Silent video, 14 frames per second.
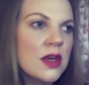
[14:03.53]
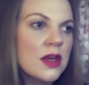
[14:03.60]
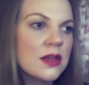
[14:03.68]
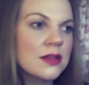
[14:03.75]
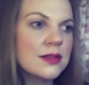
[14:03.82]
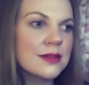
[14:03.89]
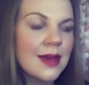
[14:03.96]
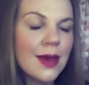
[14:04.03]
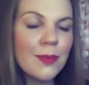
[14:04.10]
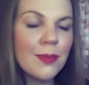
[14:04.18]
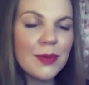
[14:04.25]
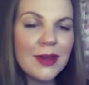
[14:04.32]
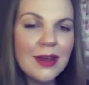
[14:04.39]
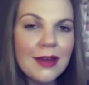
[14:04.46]
step
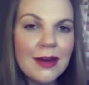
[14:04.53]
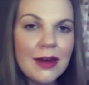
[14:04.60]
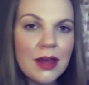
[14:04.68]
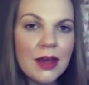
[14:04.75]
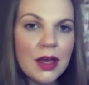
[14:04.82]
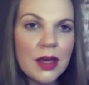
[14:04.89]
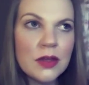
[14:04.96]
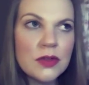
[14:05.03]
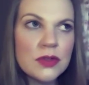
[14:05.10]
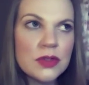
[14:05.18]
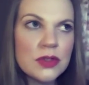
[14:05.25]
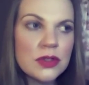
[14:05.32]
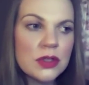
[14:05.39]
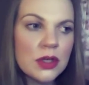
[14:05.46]
in
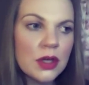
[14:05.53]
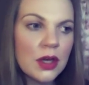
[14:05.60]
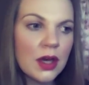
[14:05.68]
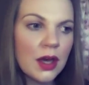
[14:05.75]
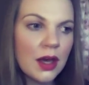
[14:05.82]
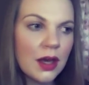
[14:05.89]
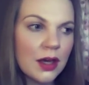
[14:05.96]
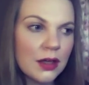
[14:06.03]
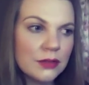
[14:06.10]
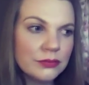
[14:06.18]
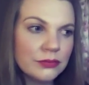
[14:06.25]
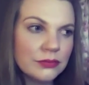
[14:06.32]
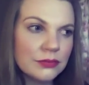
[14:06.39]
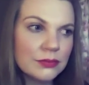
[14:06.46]
and
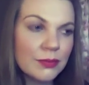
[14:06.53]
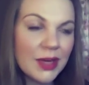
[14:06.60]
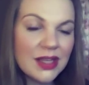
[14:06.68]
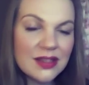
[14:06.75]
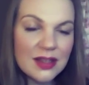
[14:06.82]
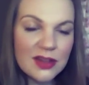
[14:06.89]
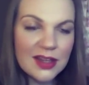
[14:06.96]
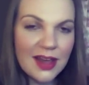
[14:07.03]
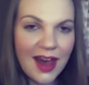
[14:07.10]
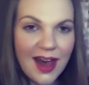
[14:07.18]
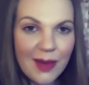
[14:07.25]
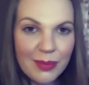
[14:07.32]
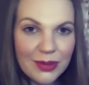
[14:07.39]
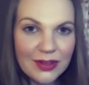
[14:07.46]
um, make something
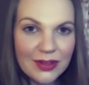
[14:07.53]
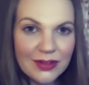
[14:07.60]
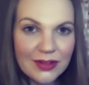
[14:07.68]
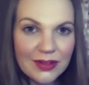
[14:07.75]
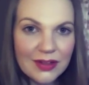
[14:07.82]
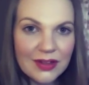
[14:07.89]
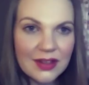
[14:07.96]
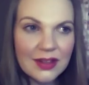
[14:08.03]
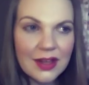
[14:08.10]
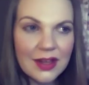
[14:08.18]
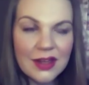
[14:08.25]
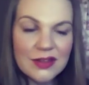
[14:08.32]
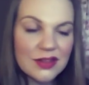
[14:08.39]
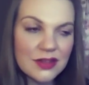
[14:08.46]
happen that
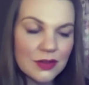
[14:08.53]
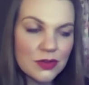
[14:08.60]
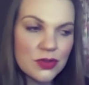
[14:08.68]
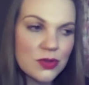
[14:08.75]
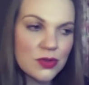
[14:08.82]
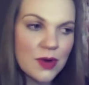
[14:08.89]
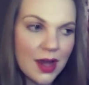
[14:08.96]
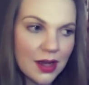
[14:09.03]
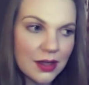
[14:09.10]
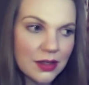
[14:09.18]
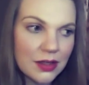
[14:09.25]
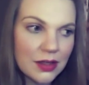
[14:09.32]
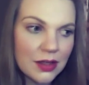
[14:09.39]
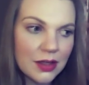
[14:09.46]
gets us on
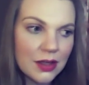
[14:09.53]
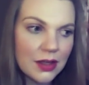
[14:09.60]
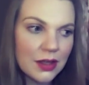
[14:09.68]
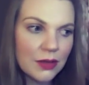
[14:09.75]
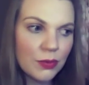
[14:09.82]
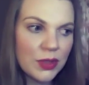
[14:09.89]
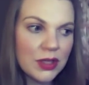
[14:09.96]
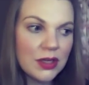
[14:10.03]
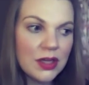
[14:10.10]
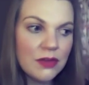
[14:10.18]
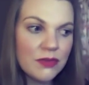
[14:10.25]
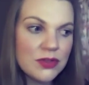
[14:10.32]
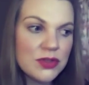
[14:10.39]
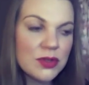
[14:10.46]
track. We can
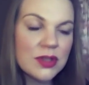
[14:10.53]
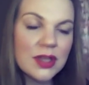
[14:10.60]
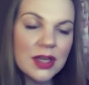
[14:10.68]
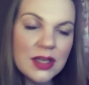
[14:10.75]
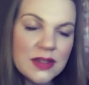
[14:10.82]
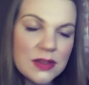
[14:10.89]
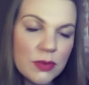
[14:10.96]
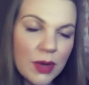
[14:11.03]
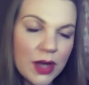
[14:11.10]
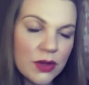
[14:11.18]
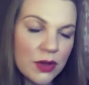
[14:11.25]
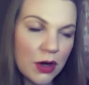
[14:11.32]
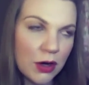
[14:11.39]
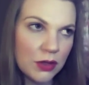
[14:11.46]
either do it the easy way or
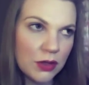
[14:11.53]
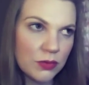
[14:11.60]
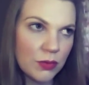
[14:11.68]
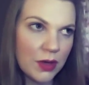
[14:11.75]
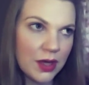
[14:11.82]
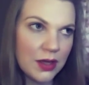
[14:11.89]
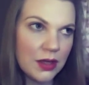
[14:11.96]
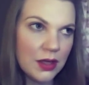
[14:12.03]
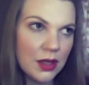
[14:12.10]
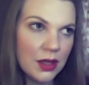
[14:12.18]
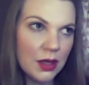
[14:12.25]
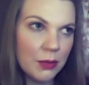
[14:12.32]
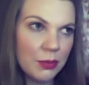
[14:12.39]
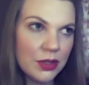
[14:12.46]
the hard way,
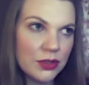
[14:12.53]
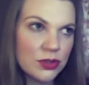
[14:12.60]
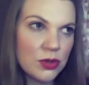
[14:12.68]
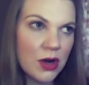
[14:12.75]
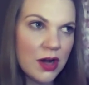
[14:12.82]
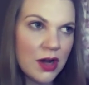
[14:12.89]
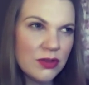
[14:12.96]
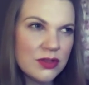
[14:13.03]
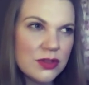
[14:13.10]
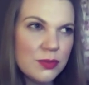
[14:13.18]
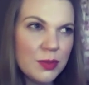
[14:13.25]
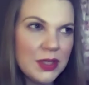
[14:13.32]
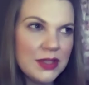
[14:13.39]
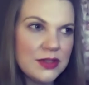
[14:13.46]
but try not to
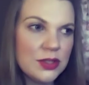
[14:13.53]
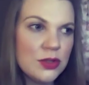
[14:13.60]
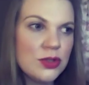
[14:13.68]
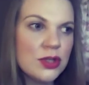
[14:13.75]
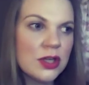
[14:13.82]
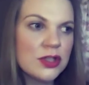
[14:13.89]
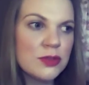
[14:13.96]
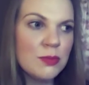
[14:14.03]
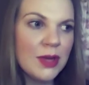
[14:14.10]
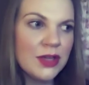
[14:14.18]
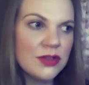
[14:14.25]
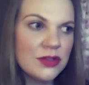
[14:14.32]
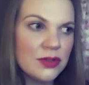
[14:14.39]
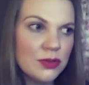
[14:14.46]
be too
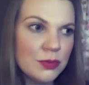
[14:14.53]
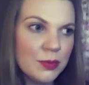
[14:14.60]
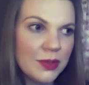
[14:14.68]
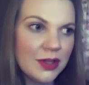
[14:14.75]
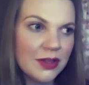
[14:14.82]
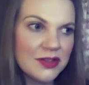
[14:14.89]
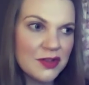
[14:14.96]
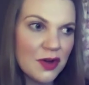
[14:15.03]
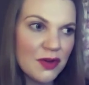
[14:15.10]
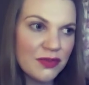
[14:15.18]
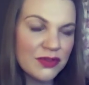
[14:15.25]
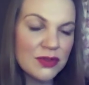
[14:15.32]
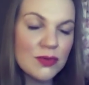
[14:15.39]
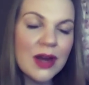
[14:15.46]
judgmental because
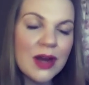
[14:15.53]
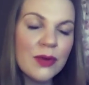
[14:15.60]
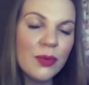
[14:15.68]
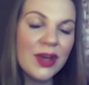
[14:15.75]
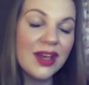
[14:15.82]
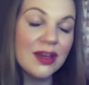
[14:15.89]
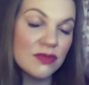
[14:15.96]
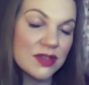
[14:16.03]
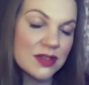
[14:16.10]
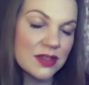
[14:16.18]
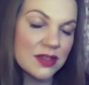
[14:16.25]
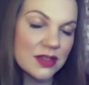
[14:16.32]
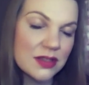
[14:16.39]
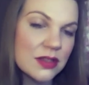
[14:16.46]
often when we're in
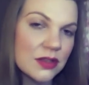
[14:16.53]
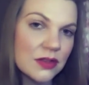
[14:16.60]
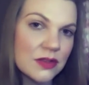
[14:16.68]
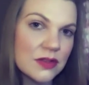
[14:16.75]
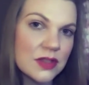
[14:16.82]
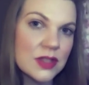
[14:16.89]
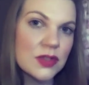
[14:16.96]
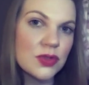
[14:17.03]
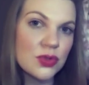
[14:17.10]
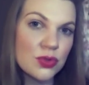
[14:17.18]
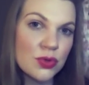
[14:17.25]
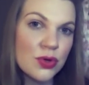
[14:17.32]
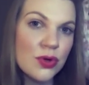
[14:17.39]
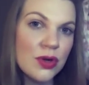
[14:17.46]
resistance, it's
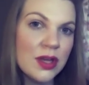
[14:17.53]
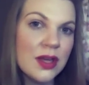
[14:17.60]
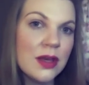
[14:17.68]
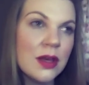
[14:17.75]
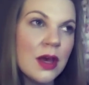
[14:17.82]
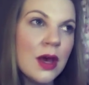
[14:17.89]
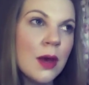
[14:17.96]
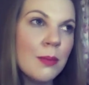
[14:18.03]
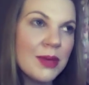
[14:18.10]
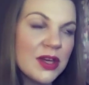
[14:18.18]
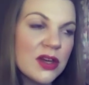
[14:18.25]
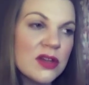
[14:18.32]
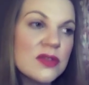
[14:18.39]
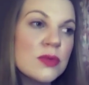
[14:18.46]
truly
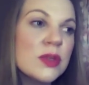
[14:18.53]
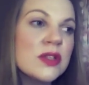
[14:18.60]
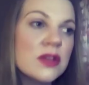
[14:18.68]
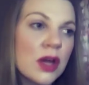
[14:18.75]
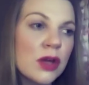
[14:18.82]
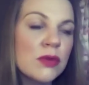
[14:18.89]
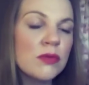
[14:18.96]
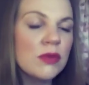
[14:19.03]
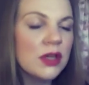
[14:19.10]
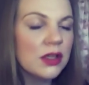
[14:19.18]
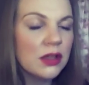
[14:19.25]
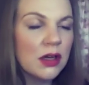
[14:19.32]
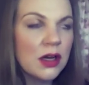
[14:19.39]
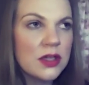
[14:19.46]
because we don't
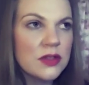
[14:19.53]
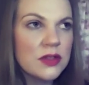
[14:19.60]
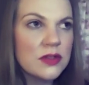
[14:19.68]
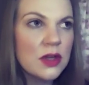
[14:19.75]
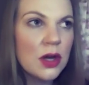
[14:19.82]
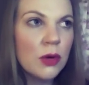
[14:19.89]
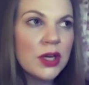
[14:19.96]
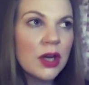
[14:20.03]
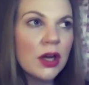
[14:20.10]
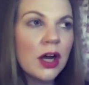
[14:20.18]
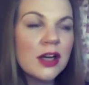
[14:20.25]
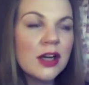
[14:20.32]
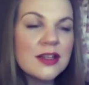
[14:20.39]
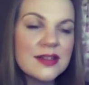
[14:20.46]
realize, we don't
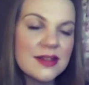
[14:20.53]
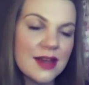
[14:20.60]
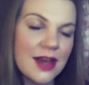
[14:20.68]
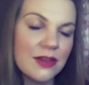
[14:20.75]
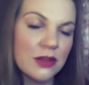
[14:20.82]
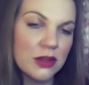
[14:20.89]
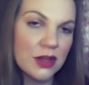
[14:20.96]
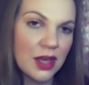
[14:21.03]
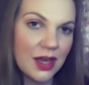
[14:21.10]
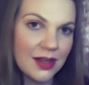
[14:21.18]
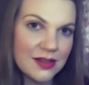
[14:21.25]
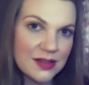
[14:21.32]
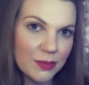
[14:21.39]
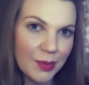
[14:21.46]
understand that there
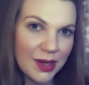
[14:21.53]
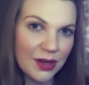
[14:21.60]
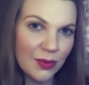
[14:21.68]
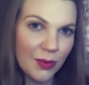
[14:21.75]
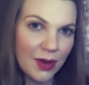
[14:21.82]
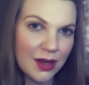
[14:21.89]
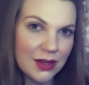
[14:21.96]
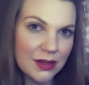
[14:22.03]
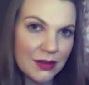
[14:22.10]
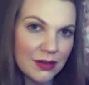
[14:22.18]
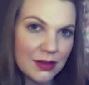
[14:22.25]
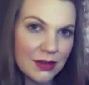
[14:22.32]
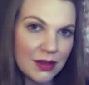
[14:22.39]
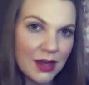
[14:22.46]
is a better way.
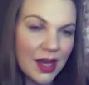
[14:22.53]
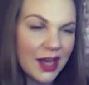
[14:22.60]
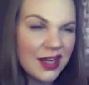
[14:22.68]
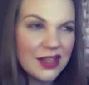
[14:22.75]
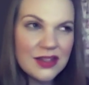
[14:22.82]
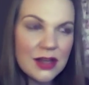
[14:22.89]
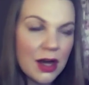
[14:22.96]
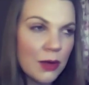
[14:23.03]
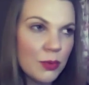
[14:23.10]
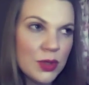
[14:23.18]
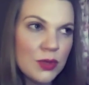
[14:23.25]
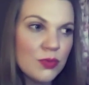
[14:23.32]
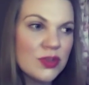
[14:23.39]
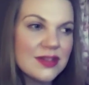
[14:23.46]
Anytime
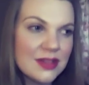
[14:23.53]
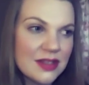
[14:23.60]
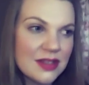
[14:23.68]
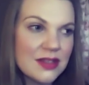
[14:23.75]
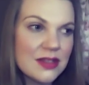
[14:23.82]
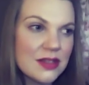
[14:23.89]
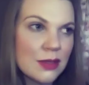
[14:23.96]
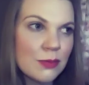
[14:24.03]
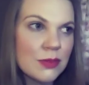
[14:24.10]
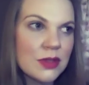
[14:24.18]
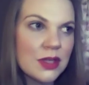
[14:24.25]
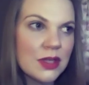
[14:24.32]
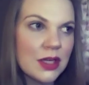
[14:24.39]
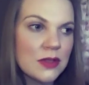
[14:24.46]
we resist
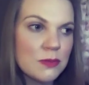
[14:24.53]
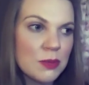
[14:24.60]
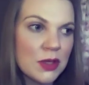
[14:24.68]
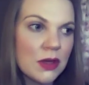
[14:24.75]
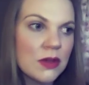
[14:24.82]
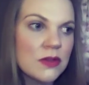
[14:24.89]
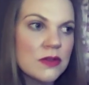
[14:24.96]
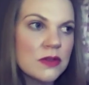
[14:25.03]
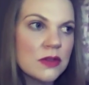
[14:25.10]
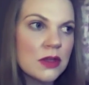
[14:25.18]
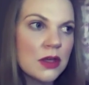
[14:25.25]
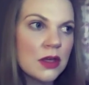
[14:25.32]
something, it's because